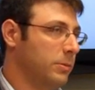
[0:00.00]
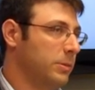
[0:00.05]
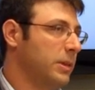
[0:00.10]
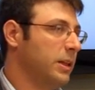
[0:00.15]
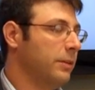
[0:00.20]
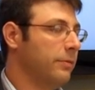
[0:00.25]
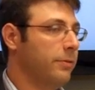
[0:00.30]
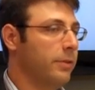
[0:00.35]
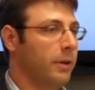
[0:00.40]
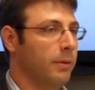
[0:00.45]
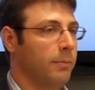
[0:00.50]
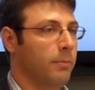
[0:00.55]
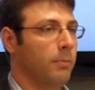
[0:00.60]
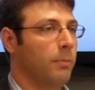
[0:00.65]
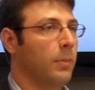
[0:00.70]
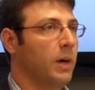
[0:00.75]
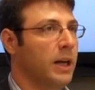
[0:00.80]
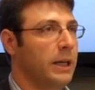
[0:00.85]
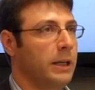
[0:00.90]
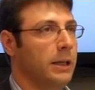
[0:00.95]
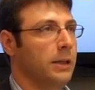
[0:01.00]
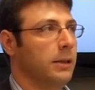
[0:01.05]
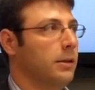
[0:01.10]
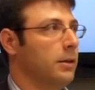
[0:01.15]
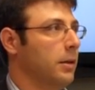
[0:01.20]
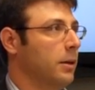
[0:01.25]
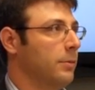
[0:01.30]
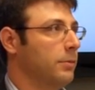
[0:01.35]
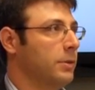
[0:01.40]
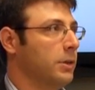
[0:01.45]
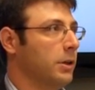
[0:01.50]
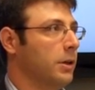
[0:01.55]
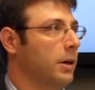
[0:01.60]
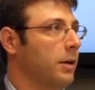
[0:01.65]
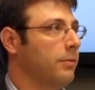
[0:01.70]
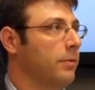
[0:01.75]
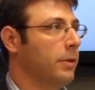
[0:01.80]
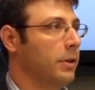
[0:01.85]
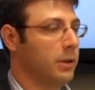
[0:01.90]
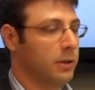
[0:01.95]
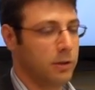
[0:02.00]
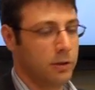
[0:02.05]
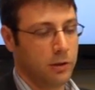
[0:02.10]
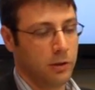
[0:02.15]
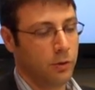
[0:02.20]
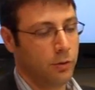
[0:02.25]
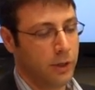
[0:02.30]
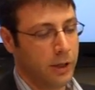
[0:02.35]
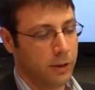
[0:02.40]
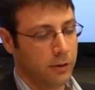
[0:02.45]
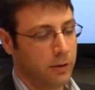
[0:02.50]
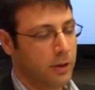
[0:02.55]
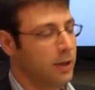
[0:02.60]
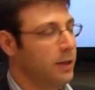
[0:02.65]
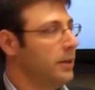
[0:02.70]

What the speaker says: give them money to cover the slowdown.